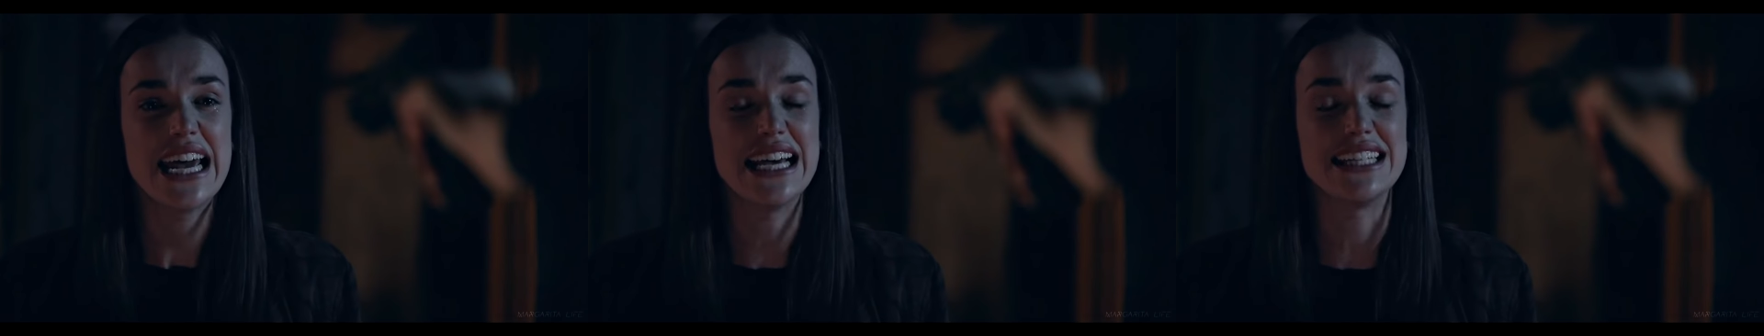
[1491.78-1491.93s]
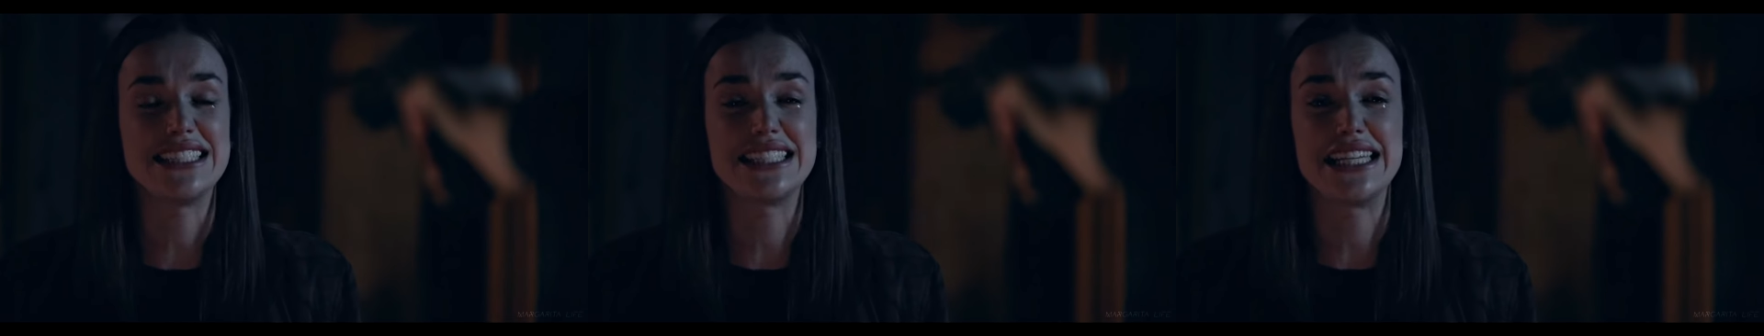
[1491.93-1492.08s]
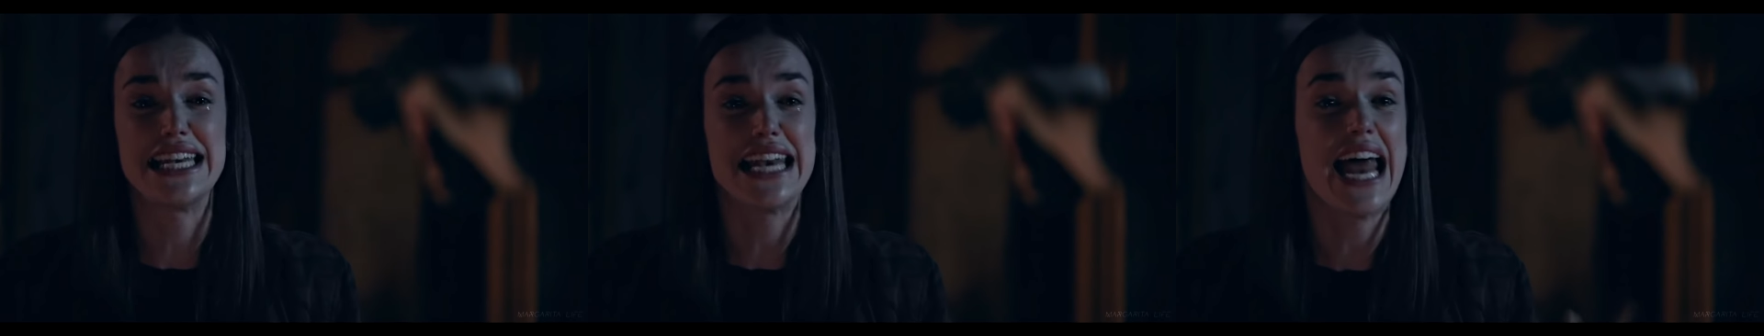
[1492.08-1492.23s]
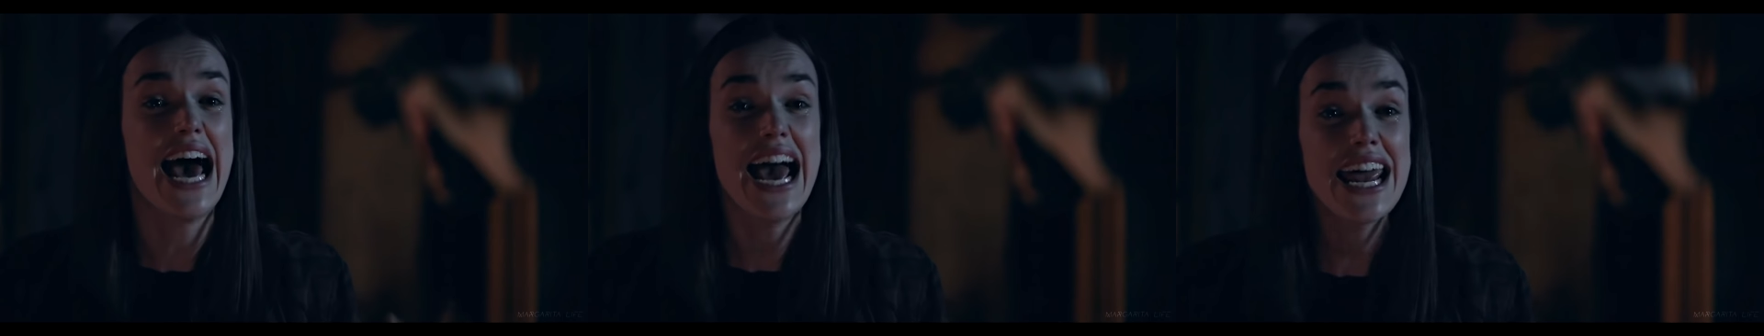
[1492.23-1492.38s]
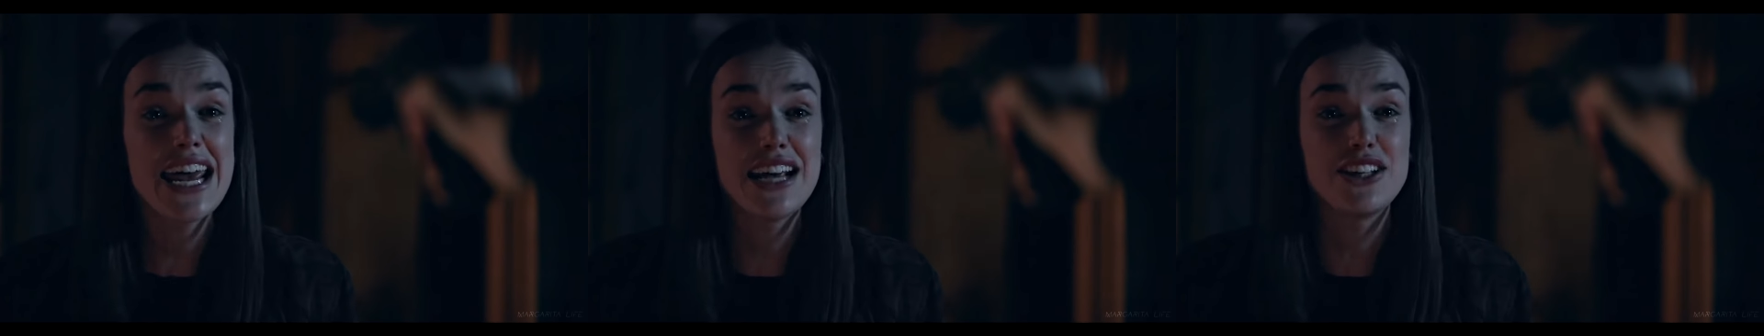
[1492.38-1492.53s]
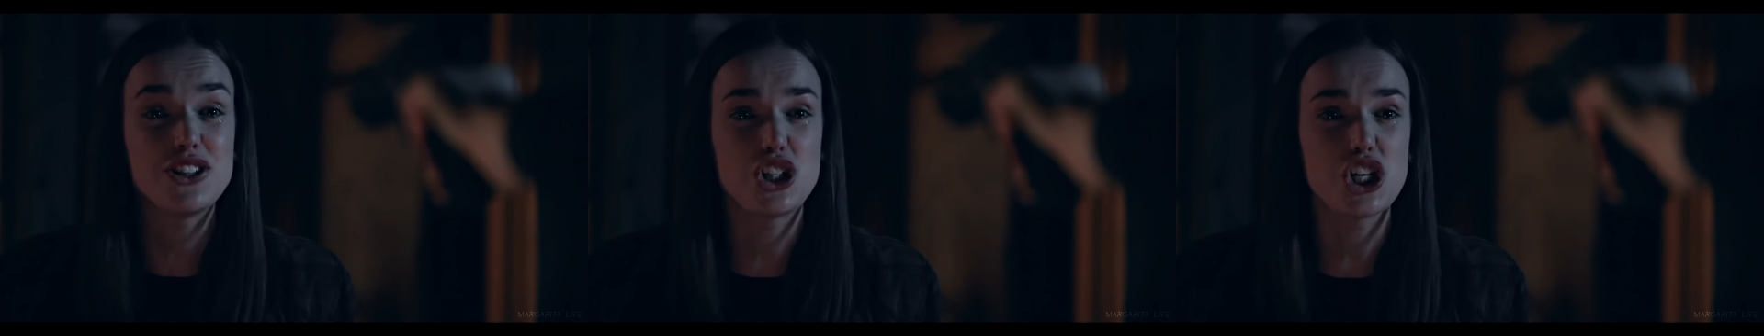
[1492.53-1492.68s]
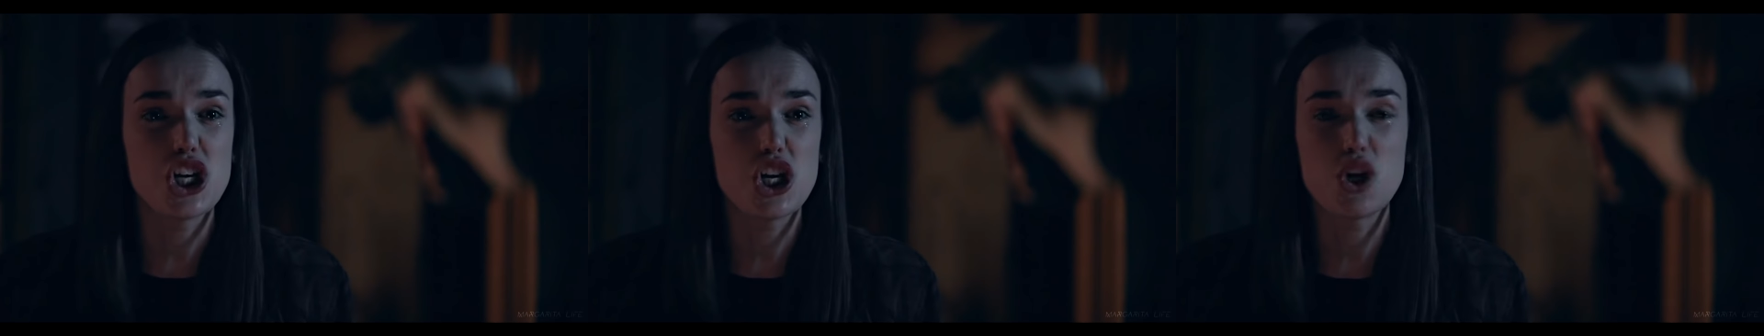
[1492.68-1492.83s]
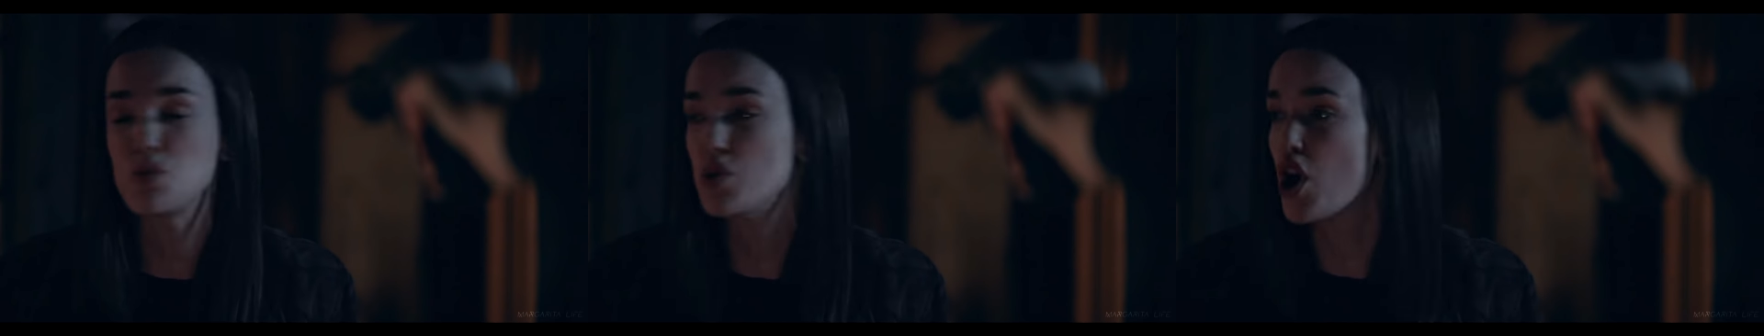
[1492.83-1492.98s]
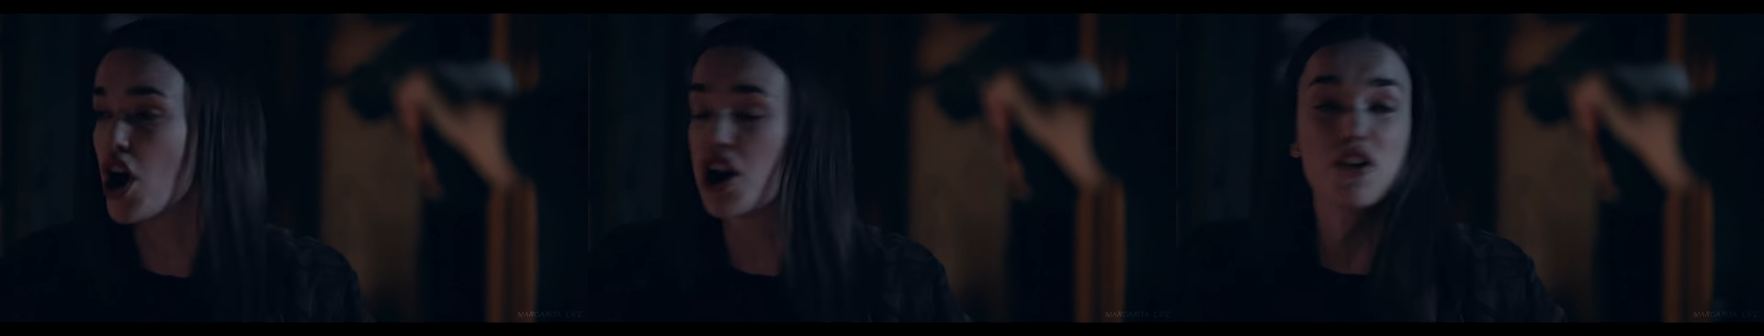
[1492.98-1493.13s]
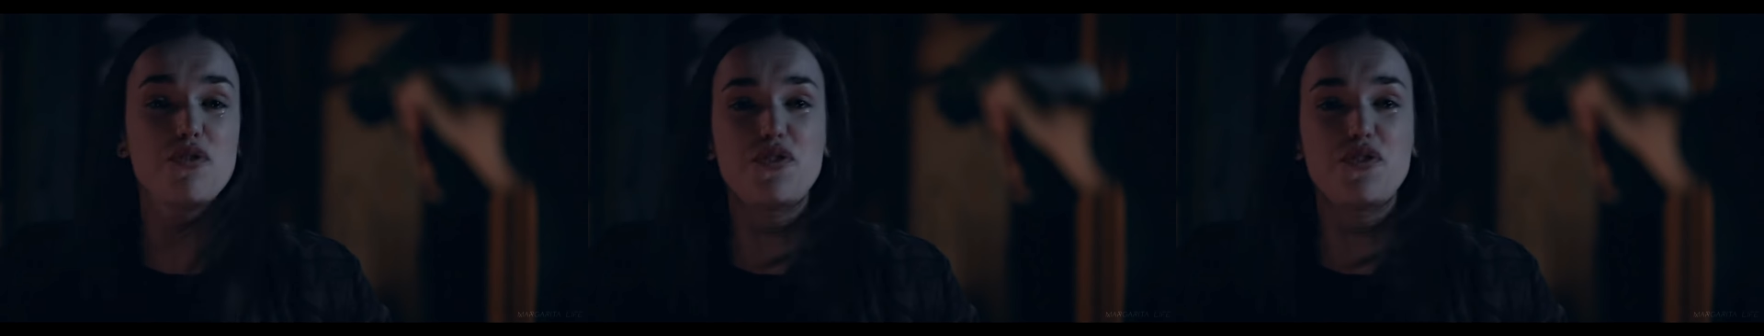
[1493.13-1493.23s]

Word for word: is lying to you. None